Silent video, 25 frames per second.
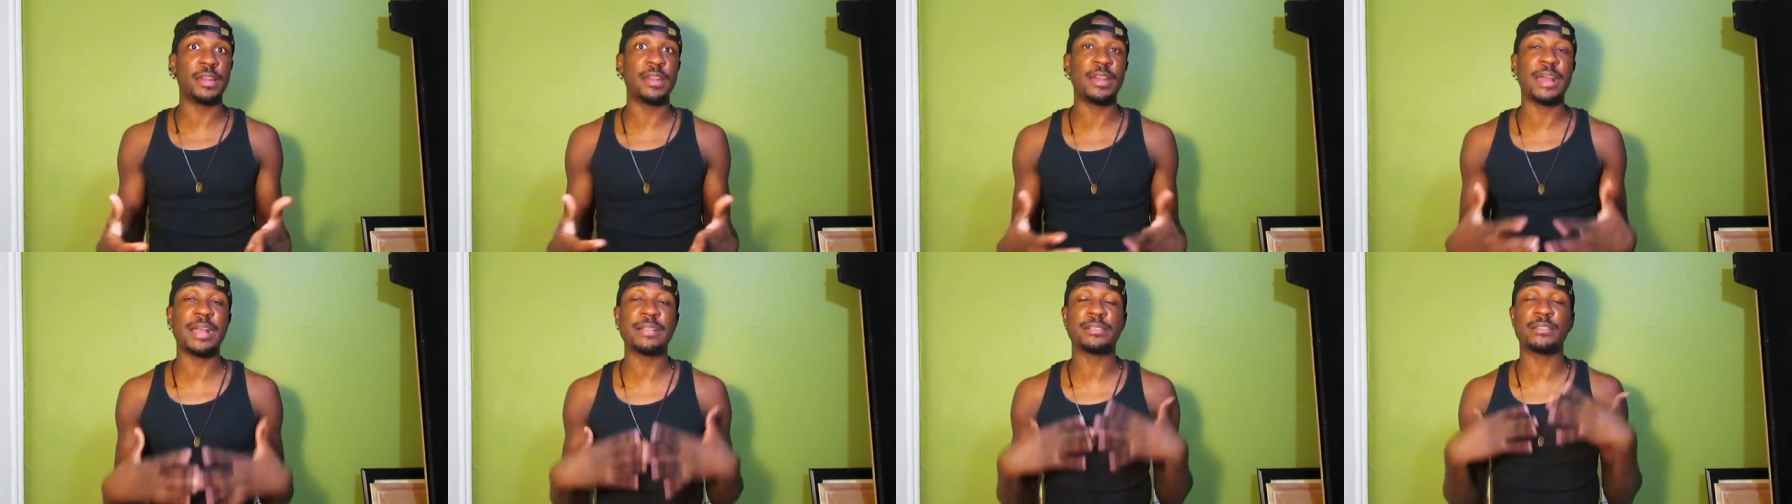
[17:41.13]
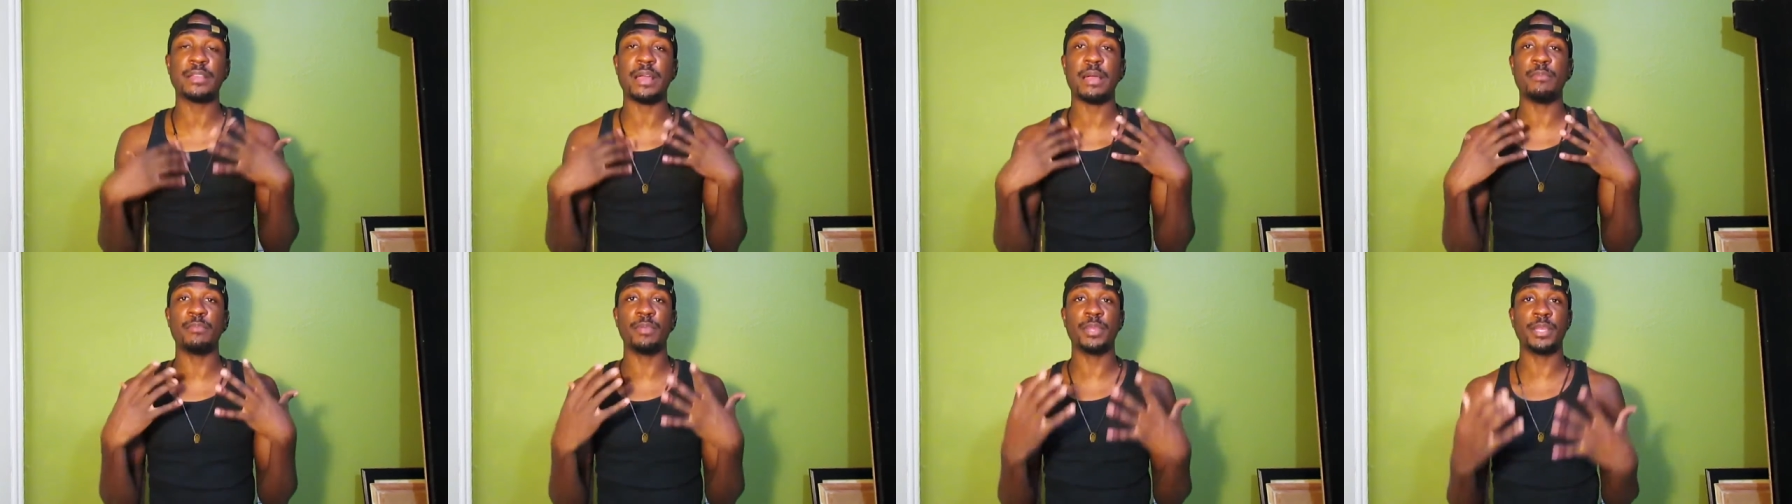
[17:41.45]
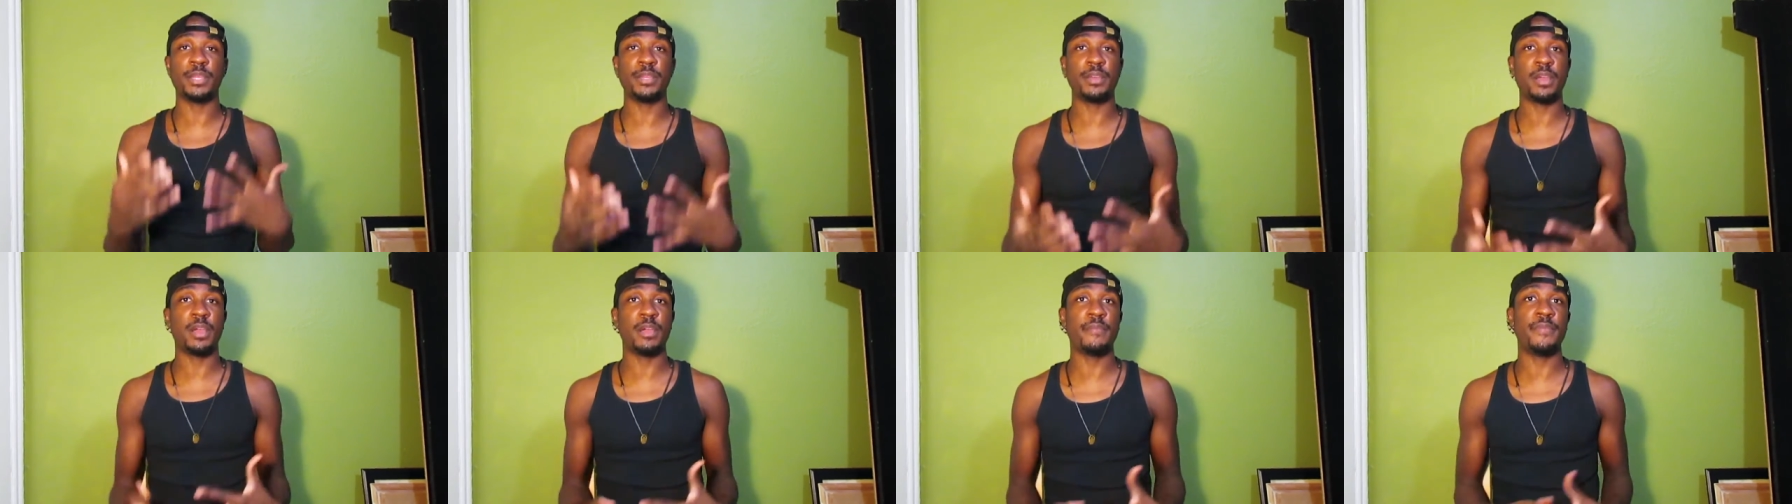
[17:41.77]
the doctor, I'm
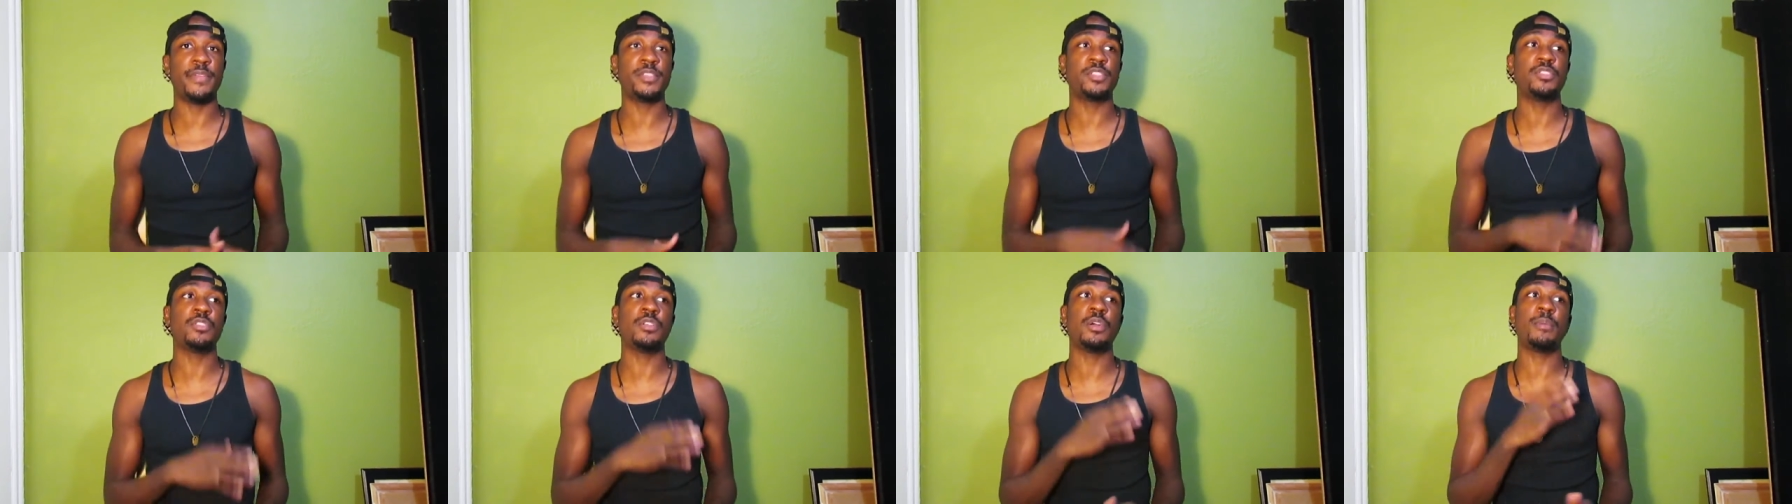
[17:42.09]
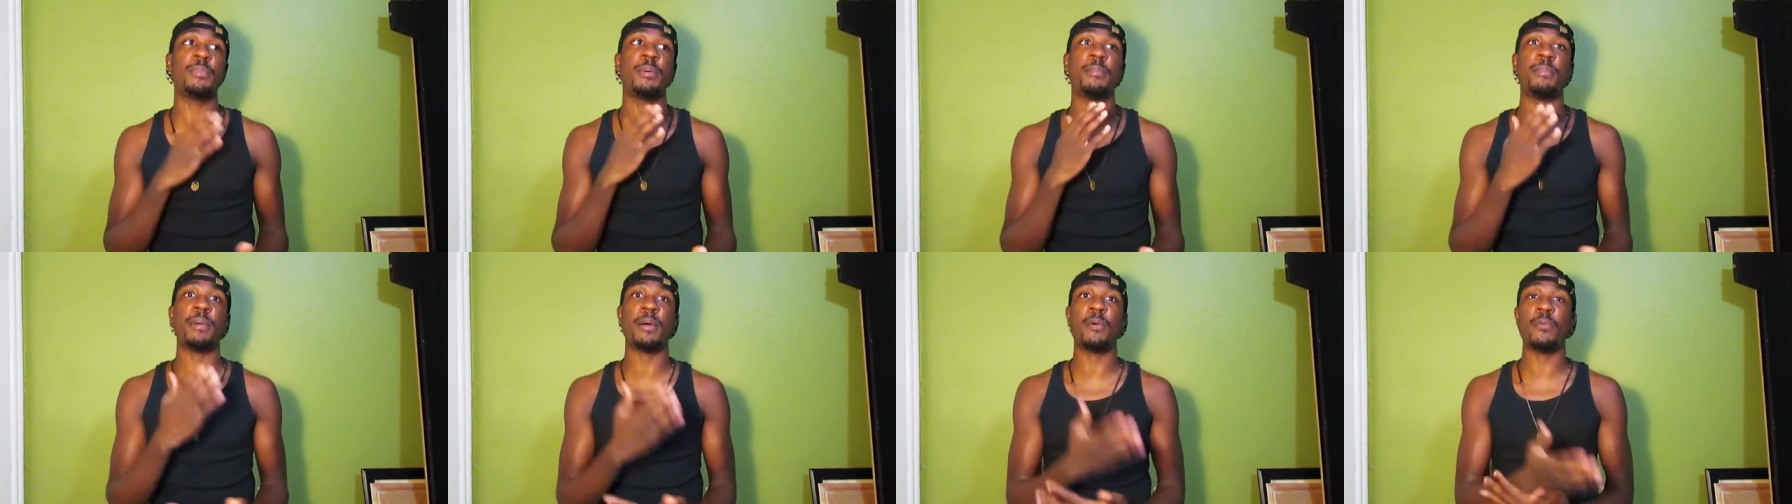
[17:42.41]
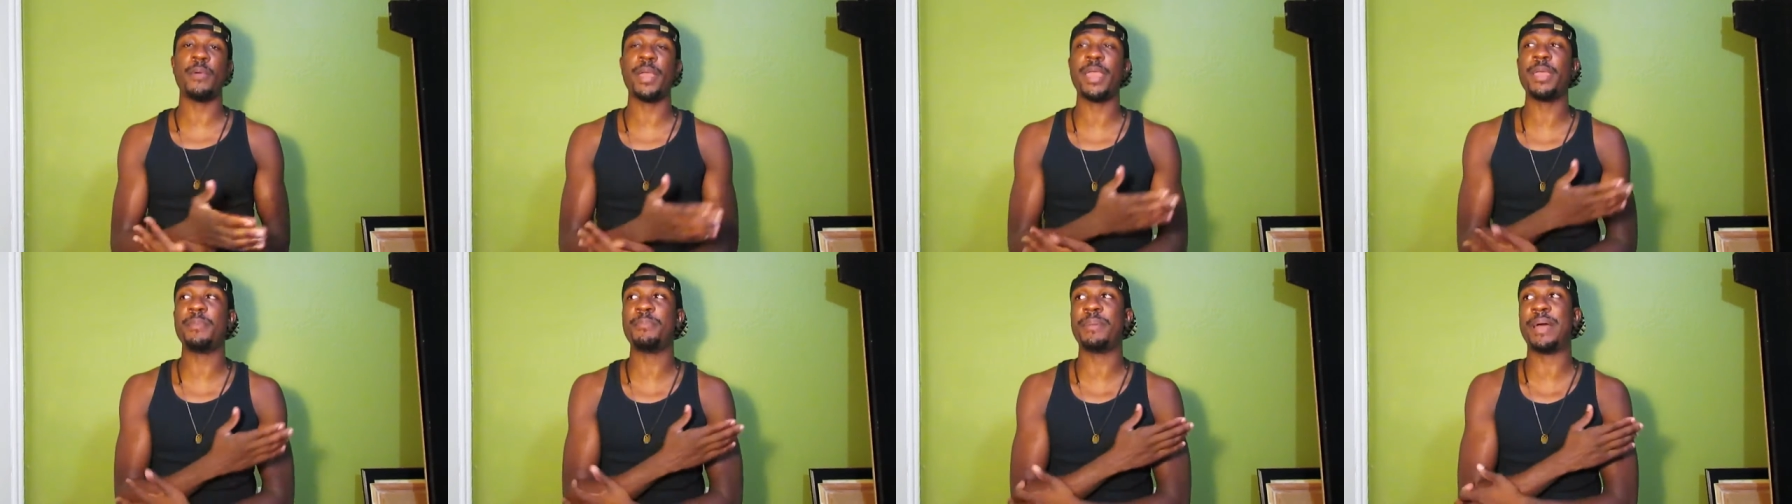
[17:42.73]
really nervous, about my
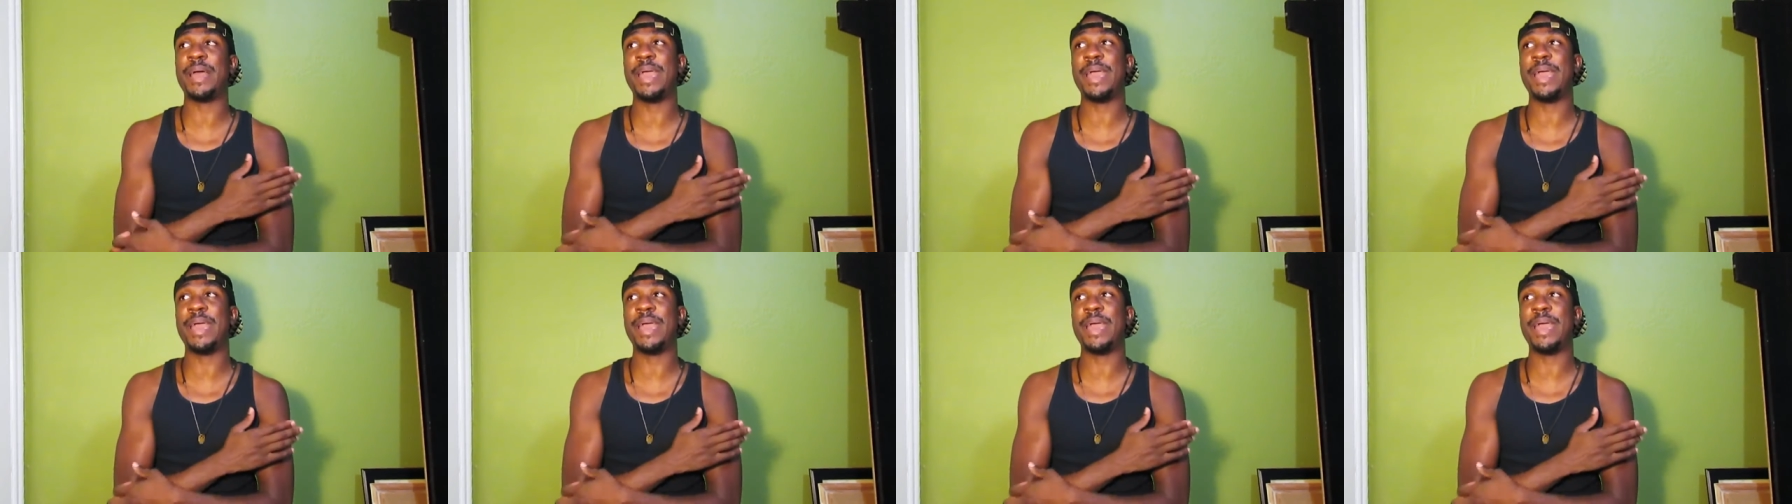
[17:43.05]
weight,